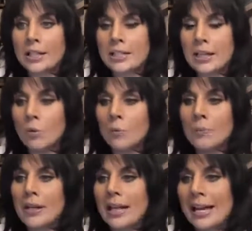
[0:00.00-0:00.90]
as there will
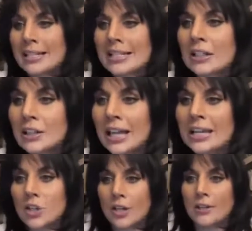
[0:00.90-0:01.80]
be an
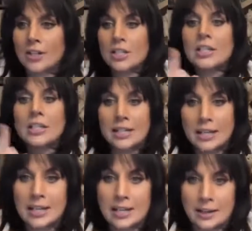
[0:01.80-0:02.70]
escalation. This is the
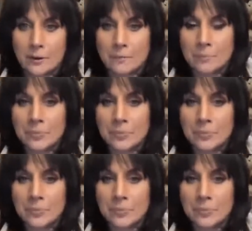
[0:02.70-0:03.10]
key here.